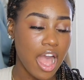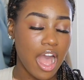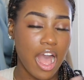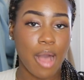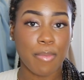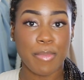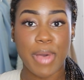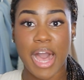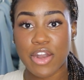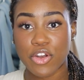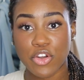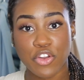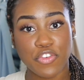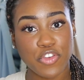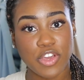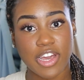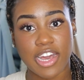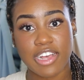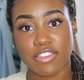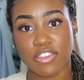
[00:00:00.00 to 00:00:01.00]
I don't know if
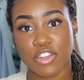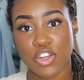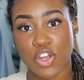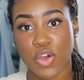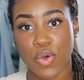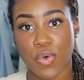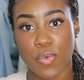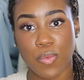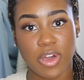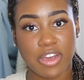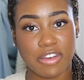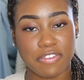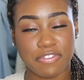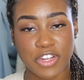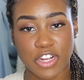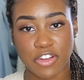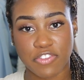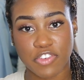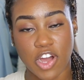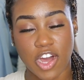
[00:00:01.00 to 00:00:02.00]
you guys know what
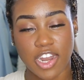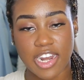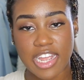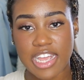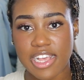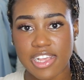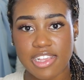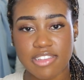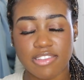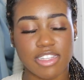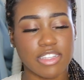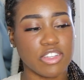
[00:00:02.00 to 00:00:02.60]
Fear of God is.